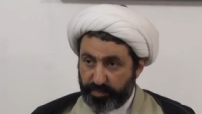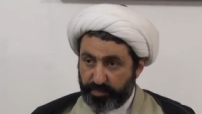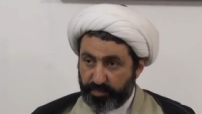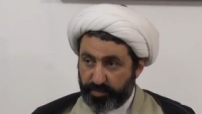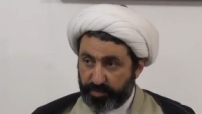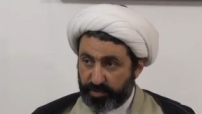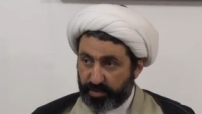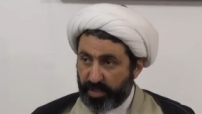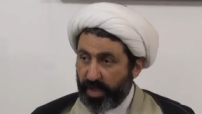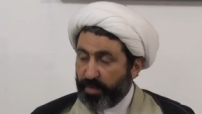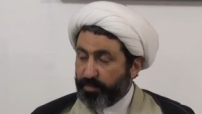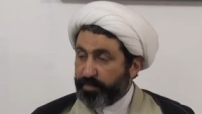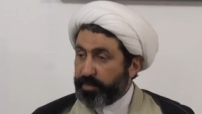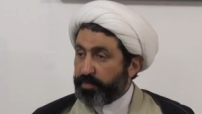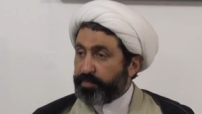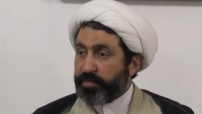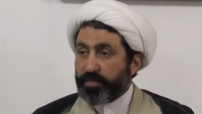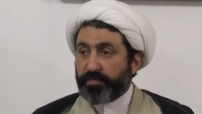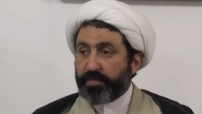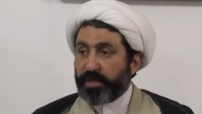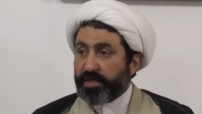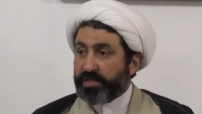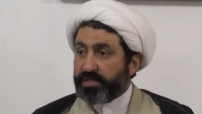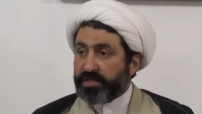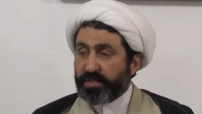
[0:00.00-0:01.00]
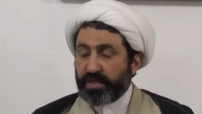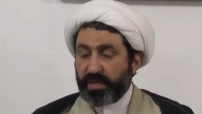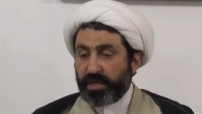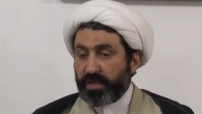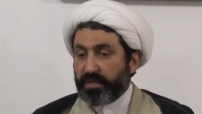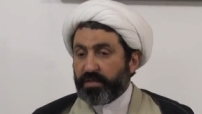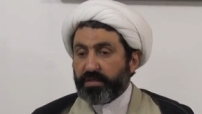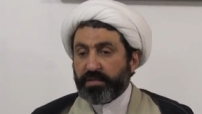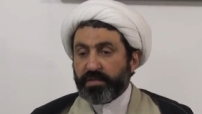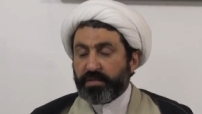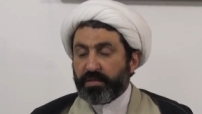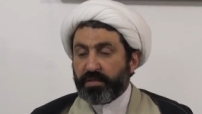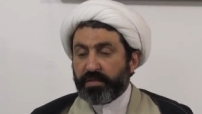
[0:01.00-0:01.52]
Some people may
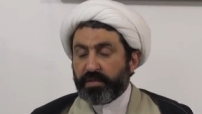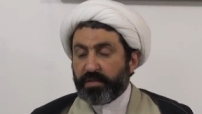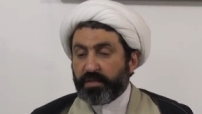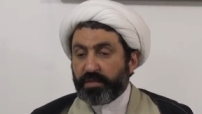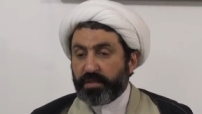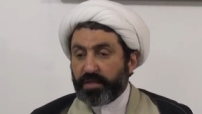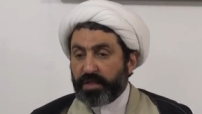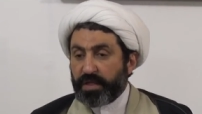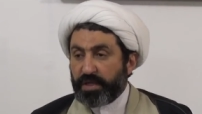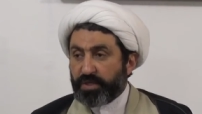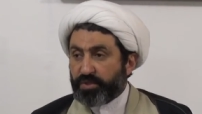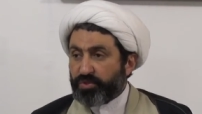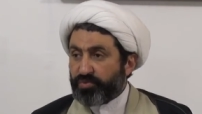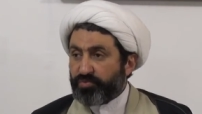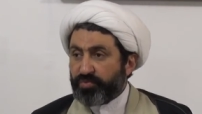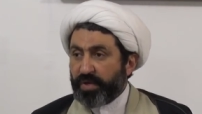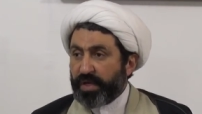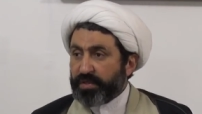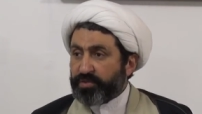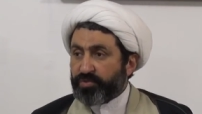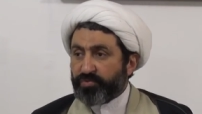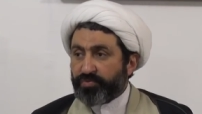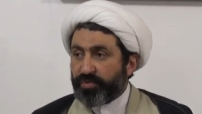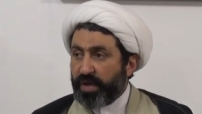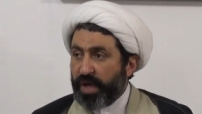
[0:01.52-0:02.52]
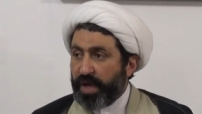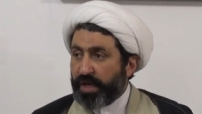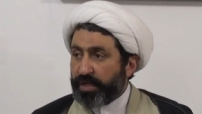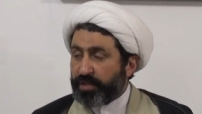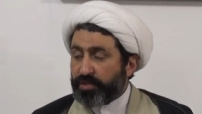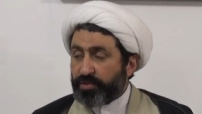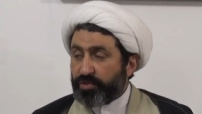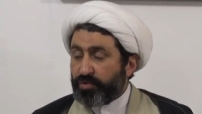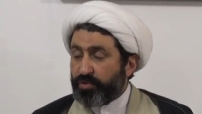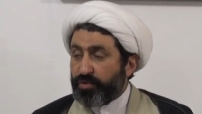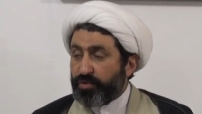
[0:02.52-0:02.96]
say it's not right to